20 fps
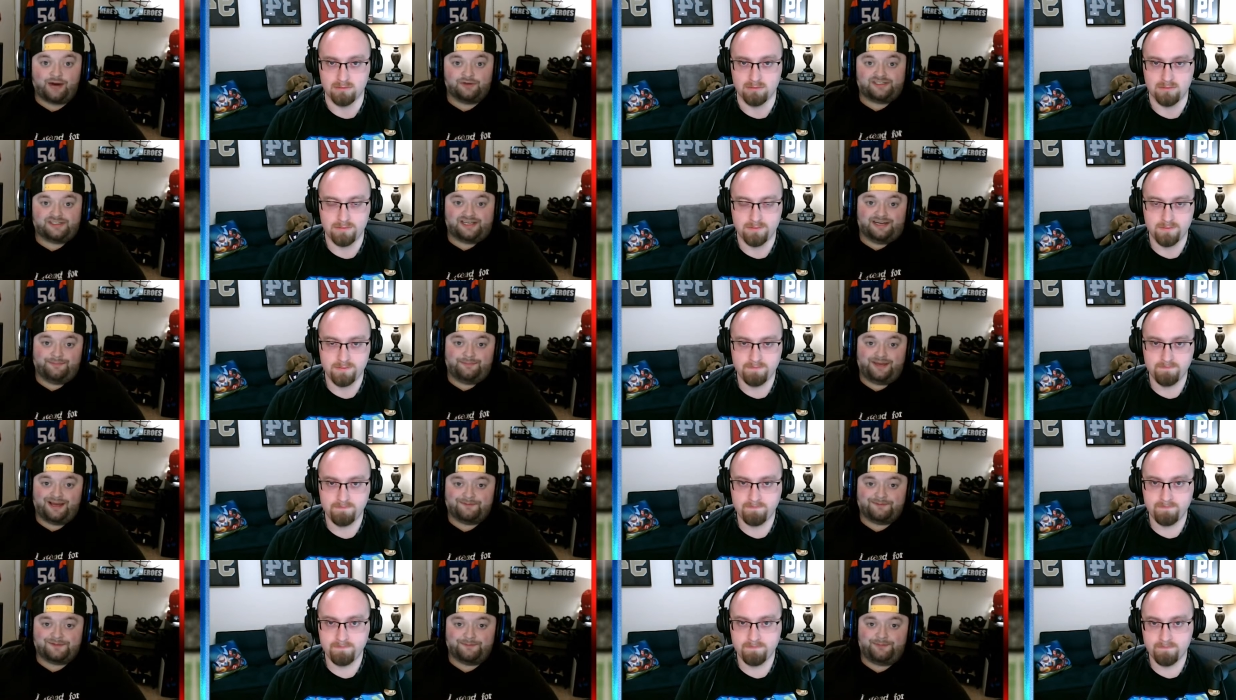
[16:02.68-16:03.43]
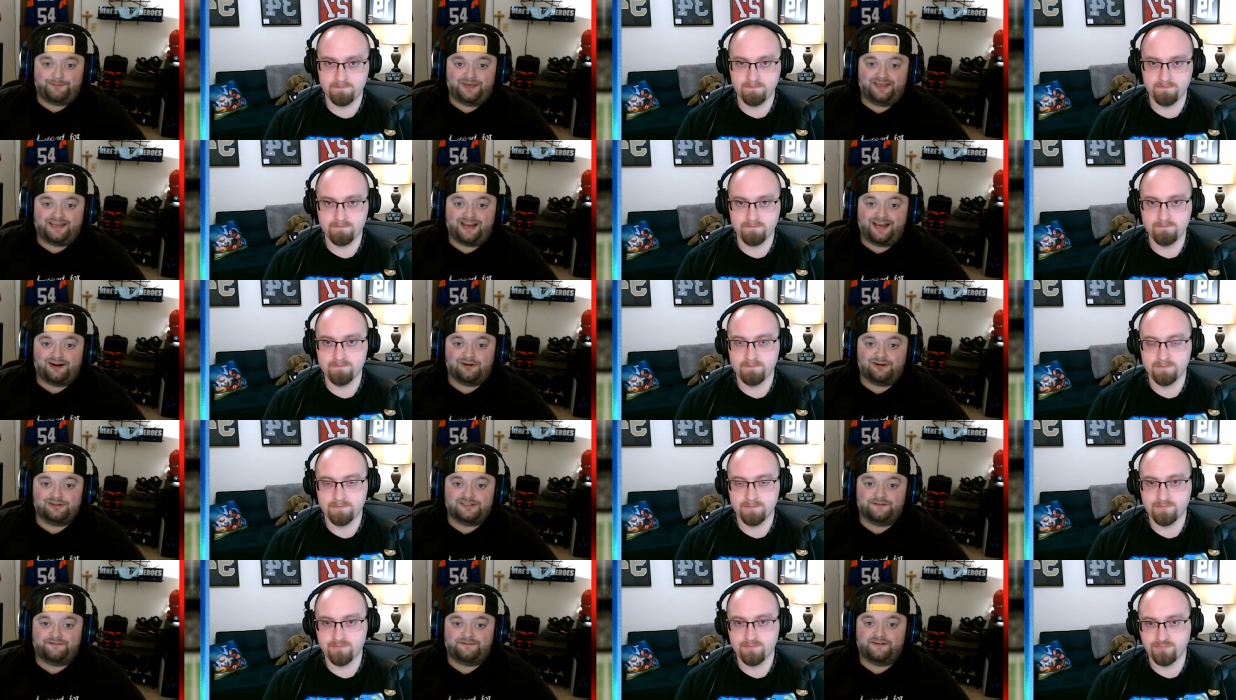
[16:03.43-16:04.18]
Speaker 1: it's going to be up to Pete Carroll
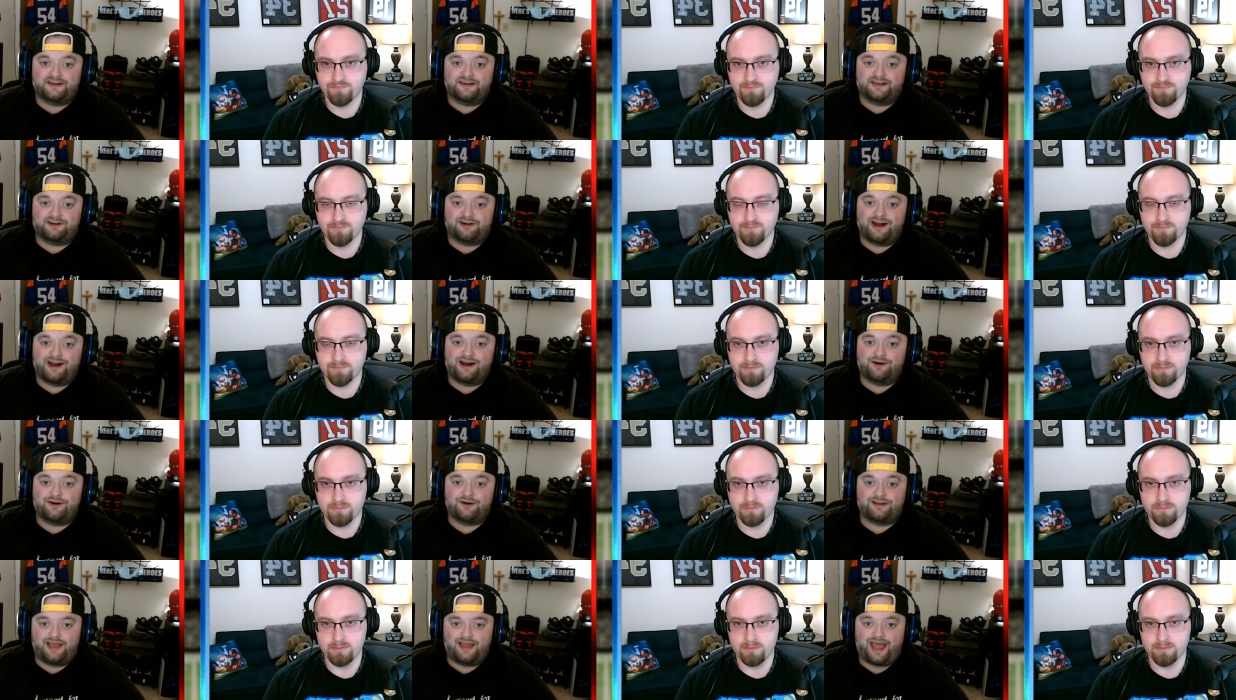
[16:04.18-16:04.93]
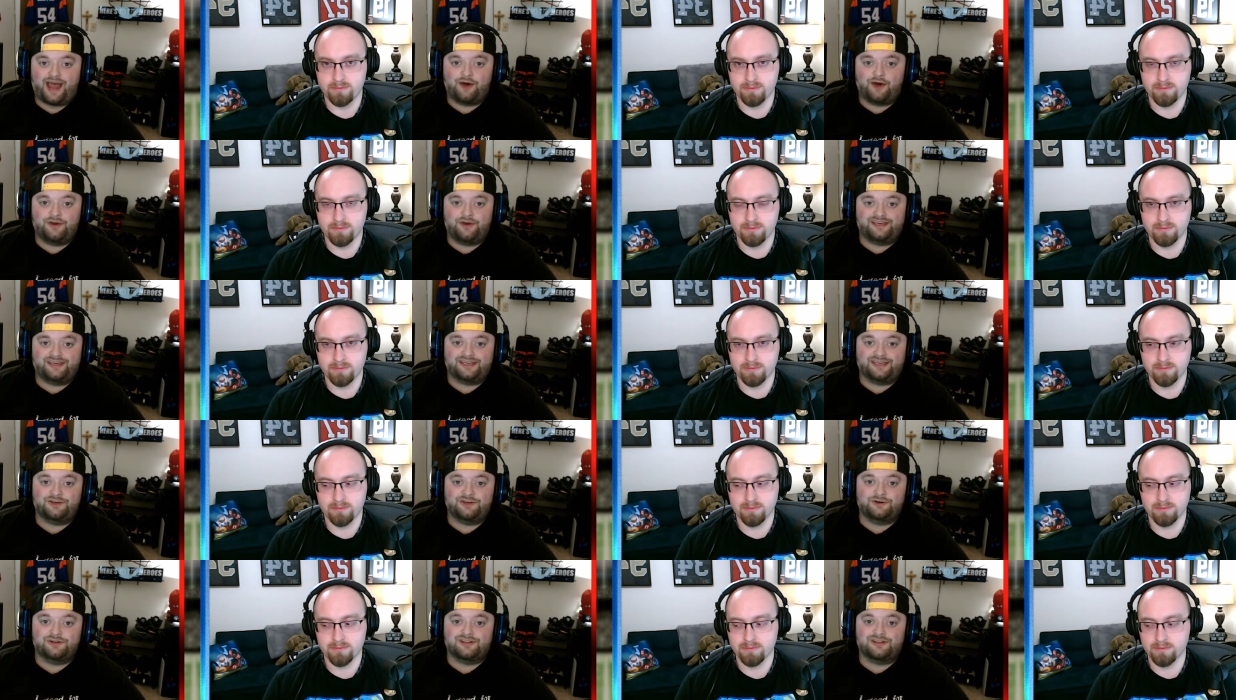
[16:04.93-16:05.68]
to figure out how he can
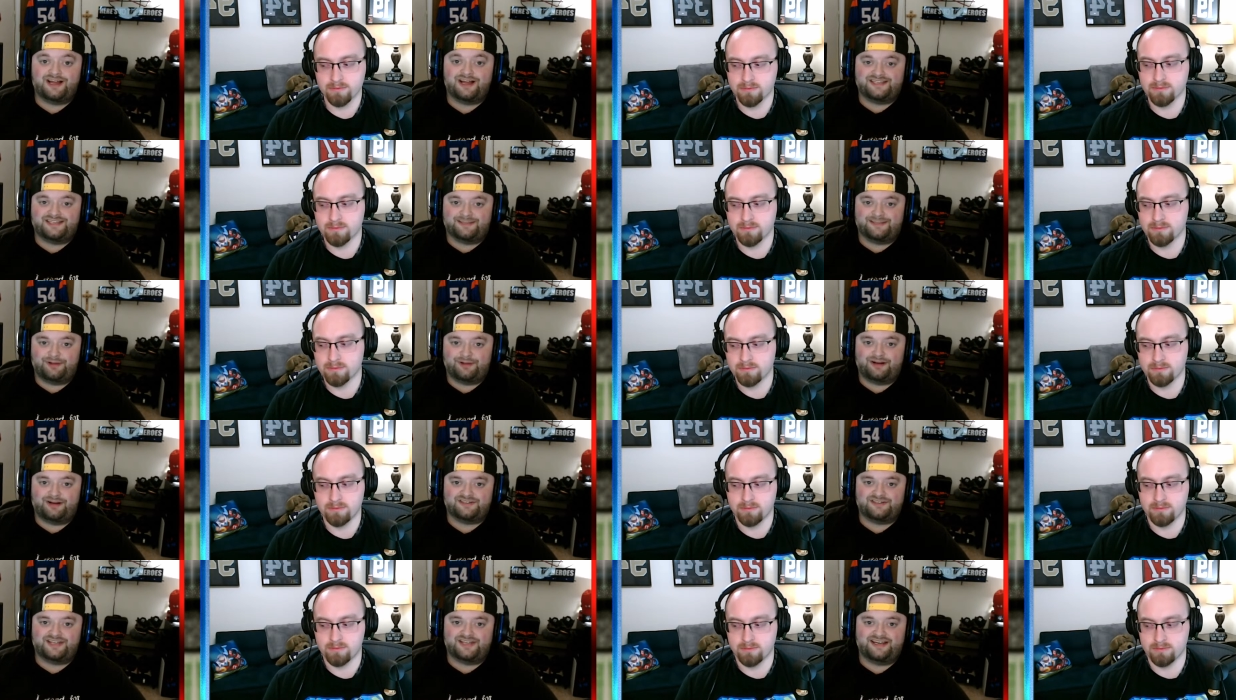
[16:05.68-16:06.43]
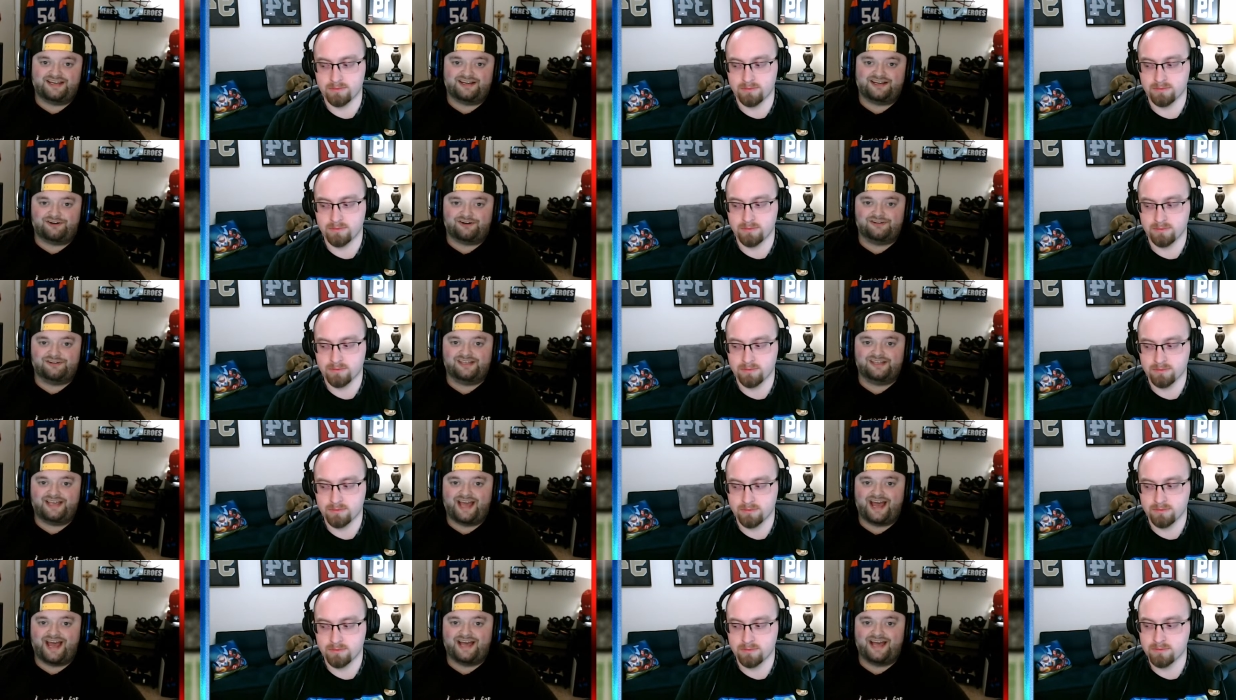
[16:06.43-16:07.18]
utilize the players that he currently
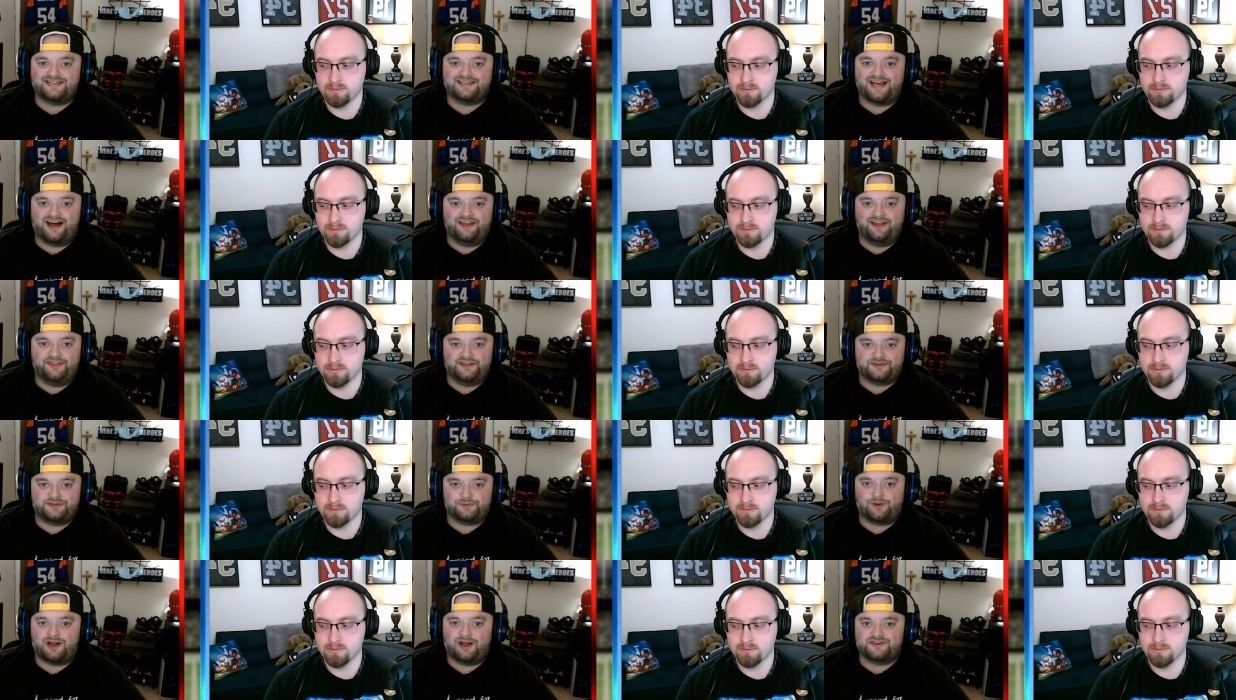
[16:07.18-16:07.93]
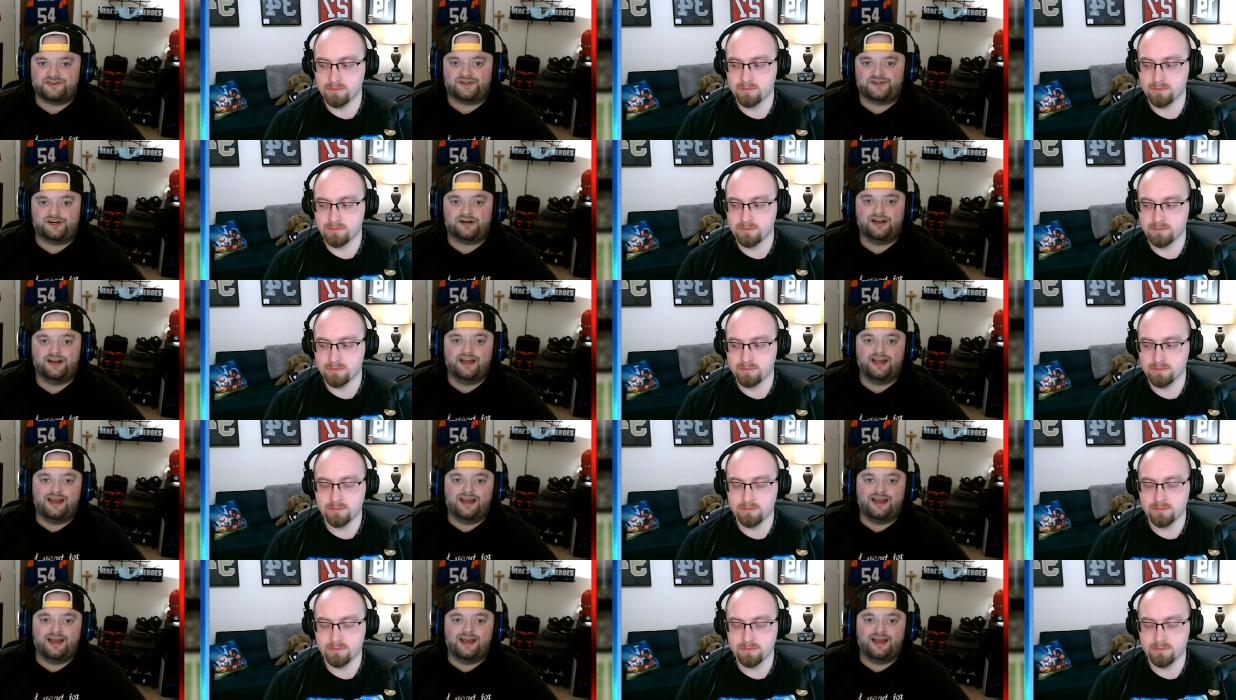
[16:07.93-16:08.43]
has on this roster.